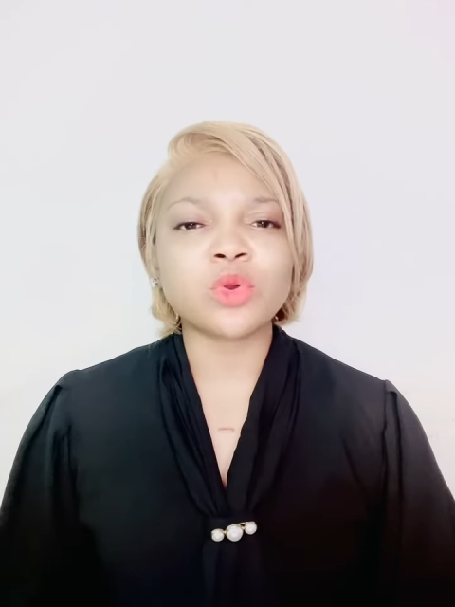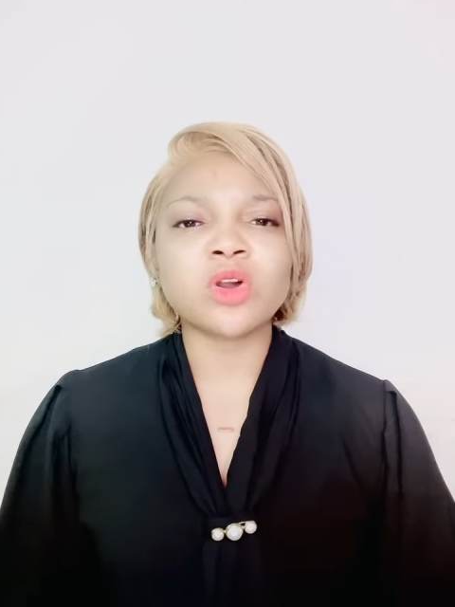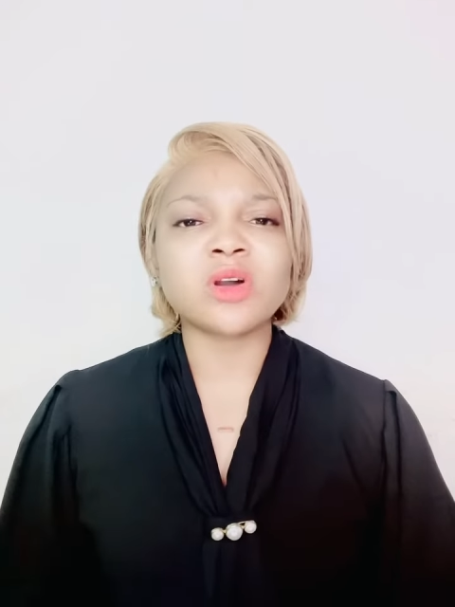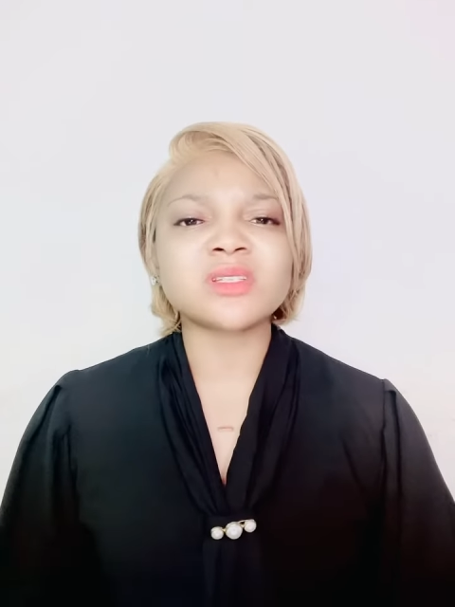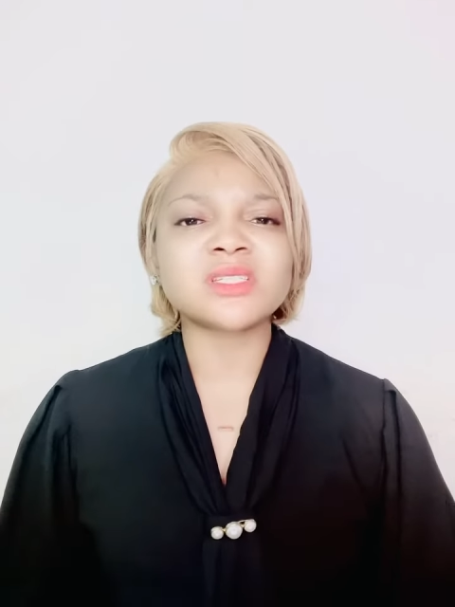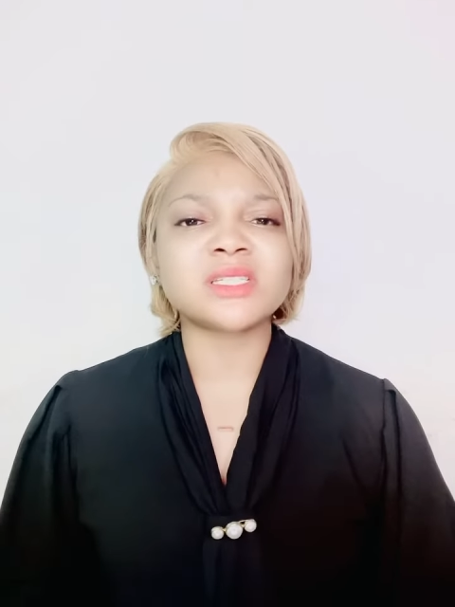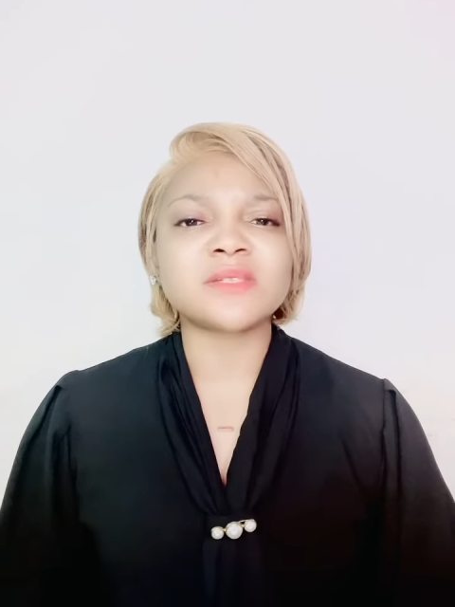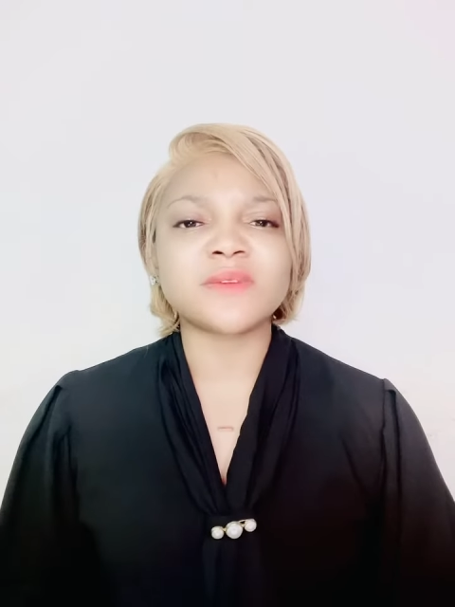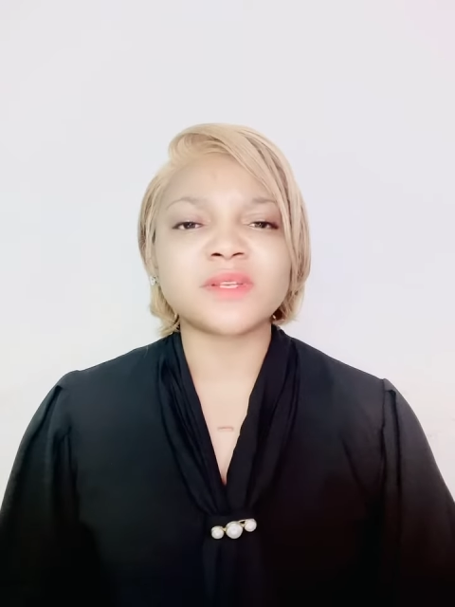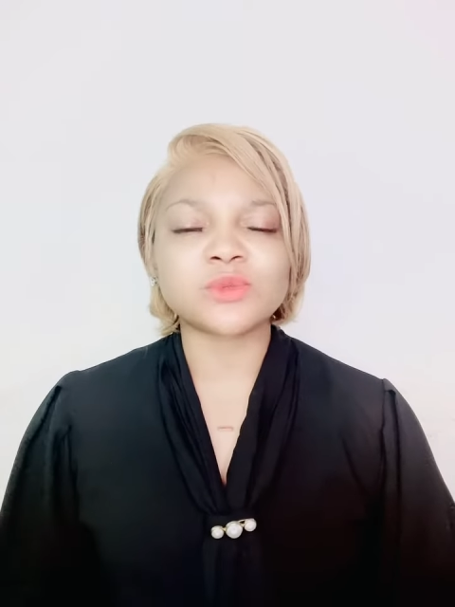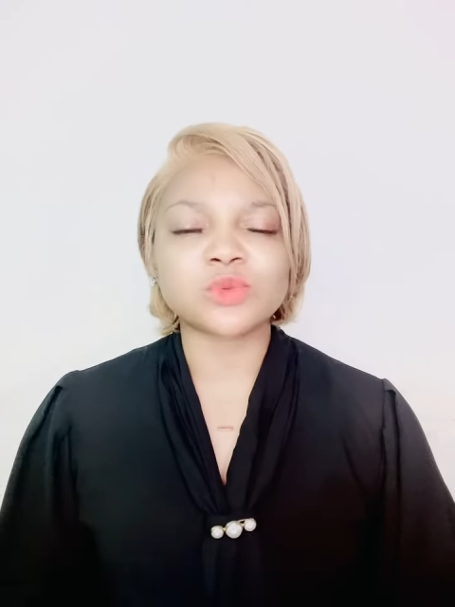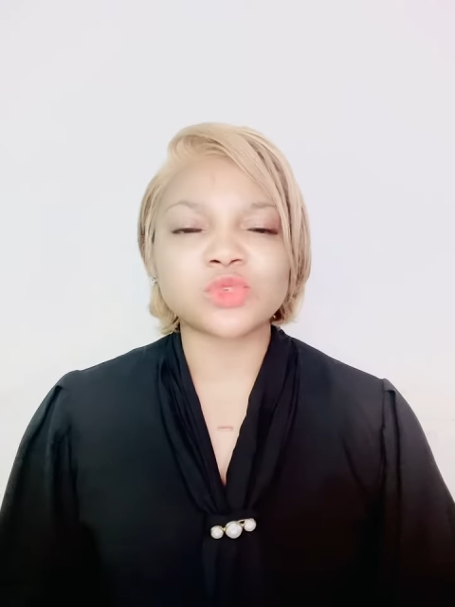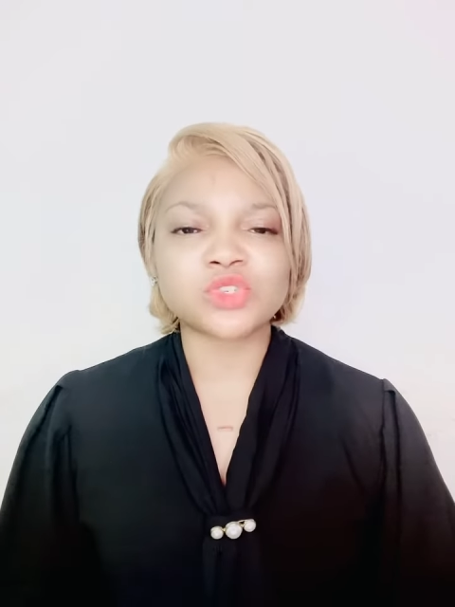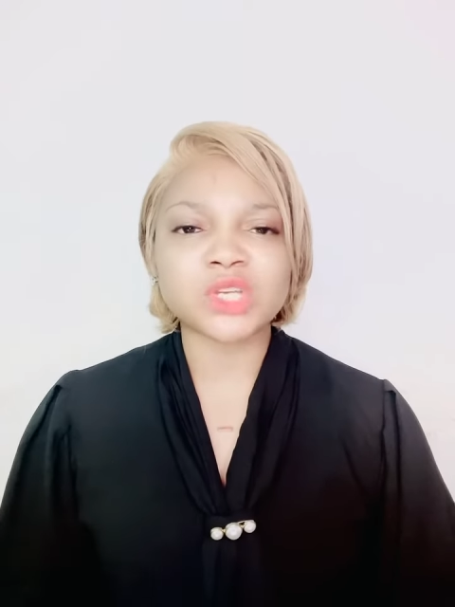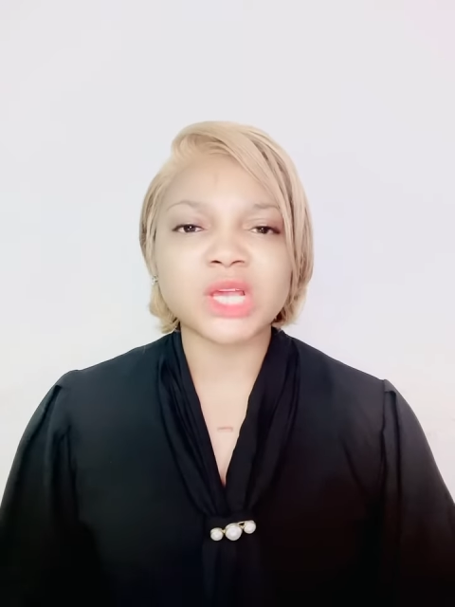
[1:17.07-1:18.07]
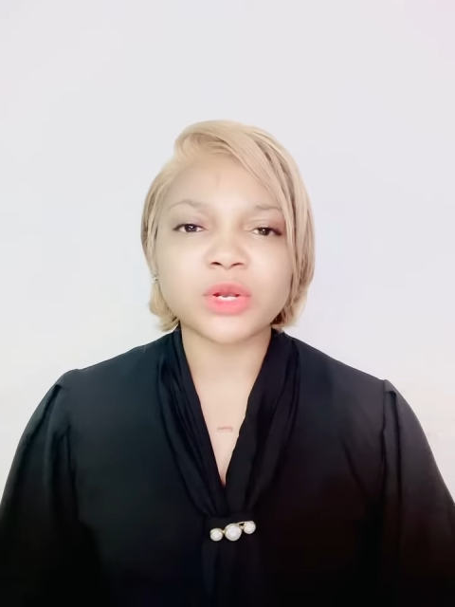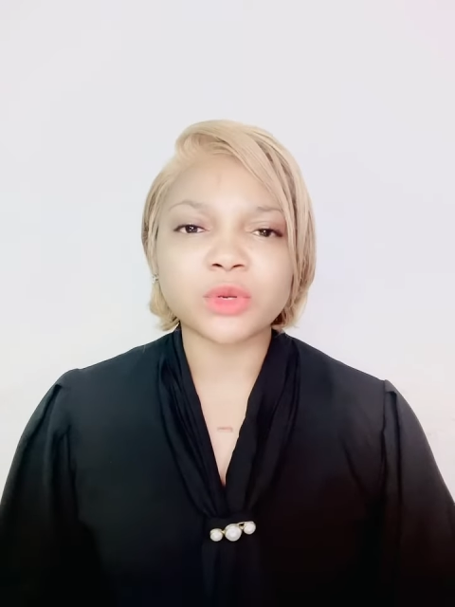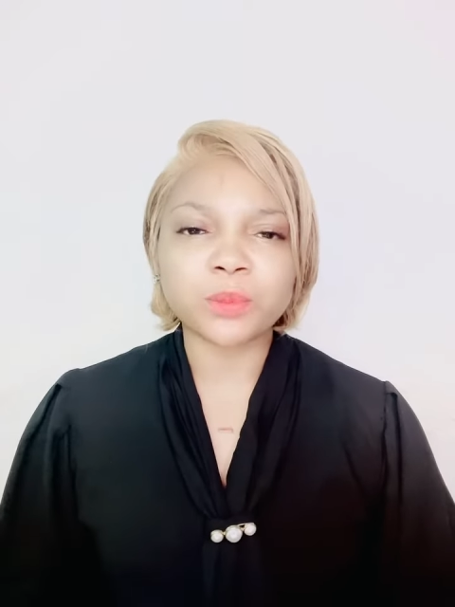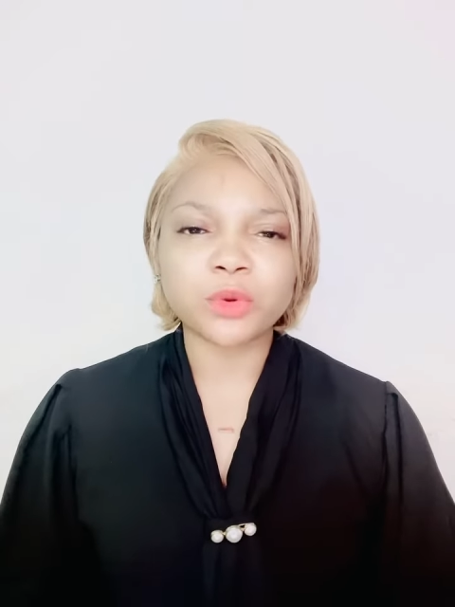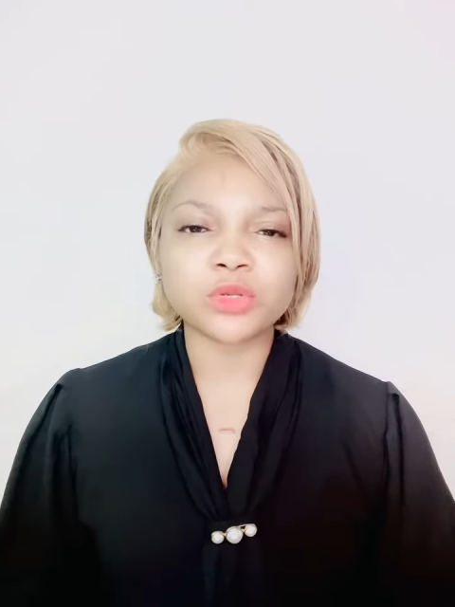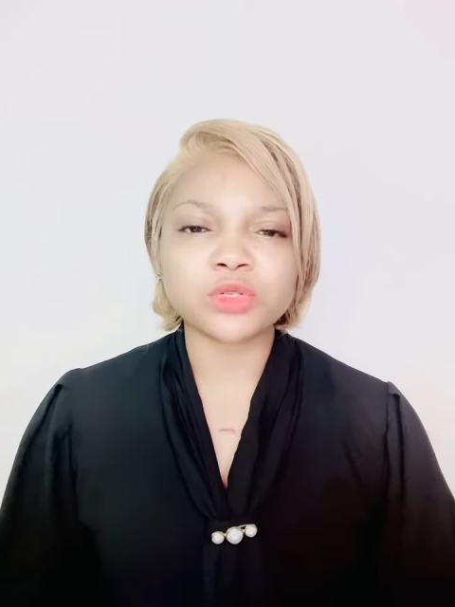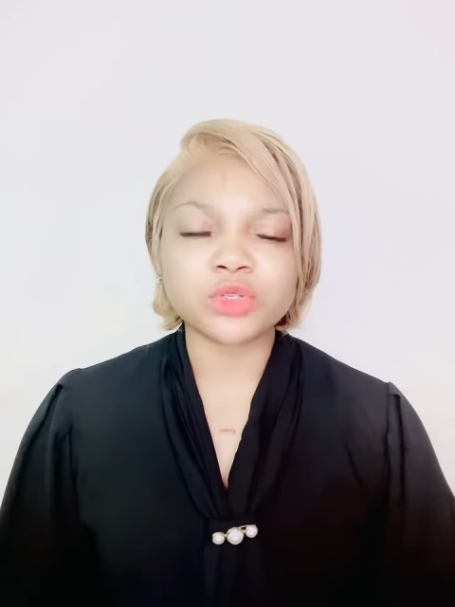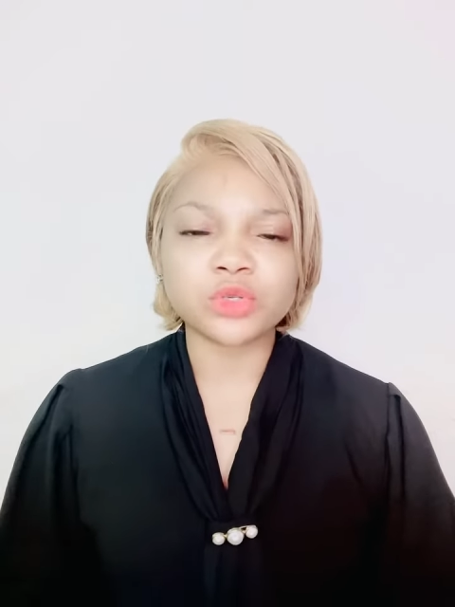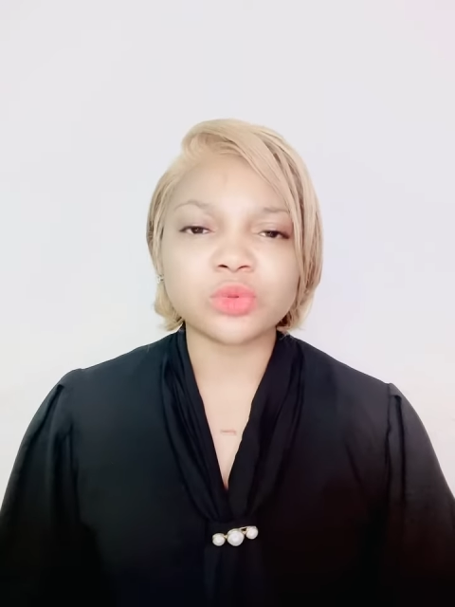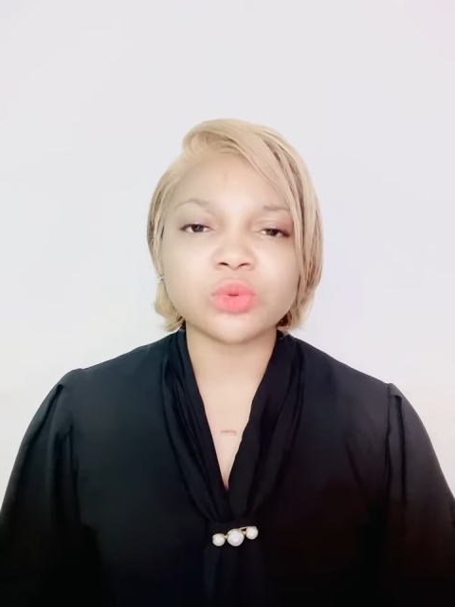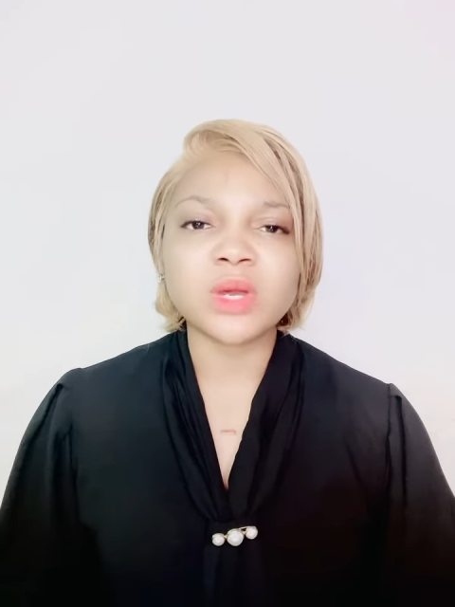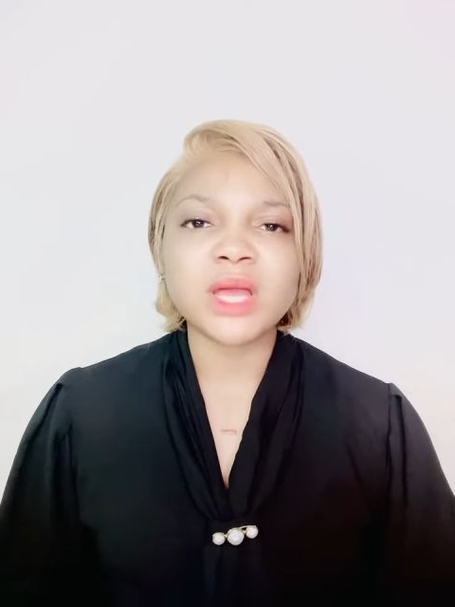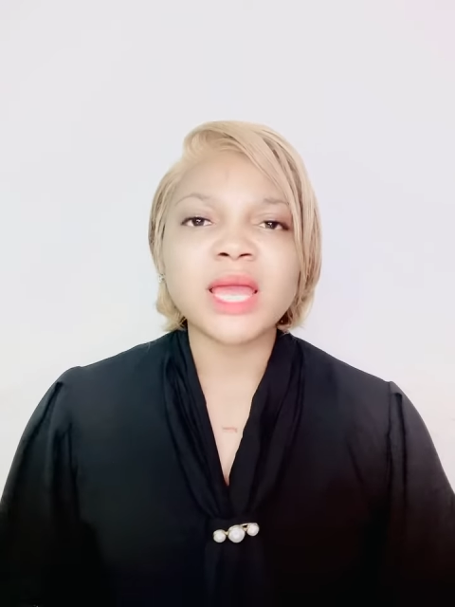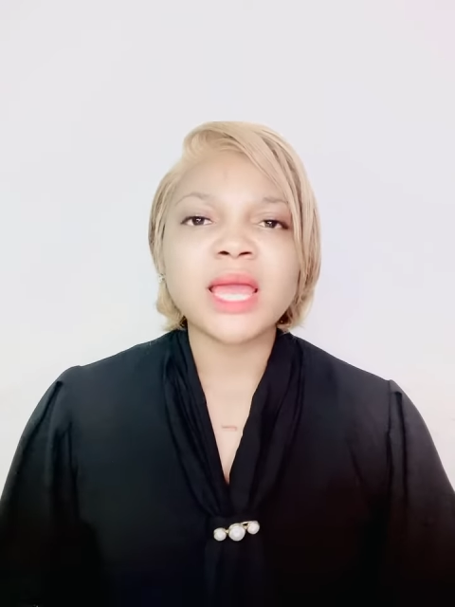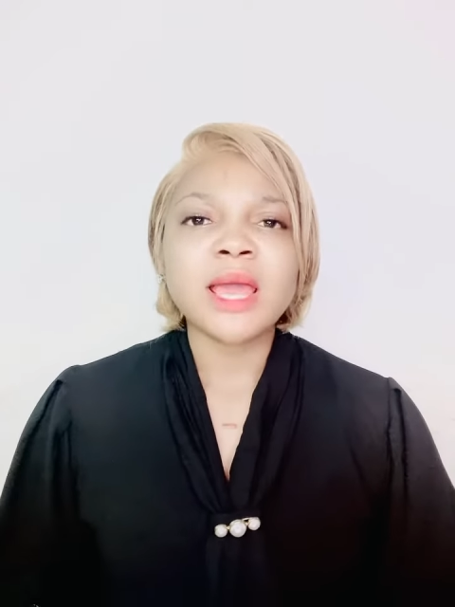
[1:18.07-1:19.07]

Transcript: cause his face to shine upon you.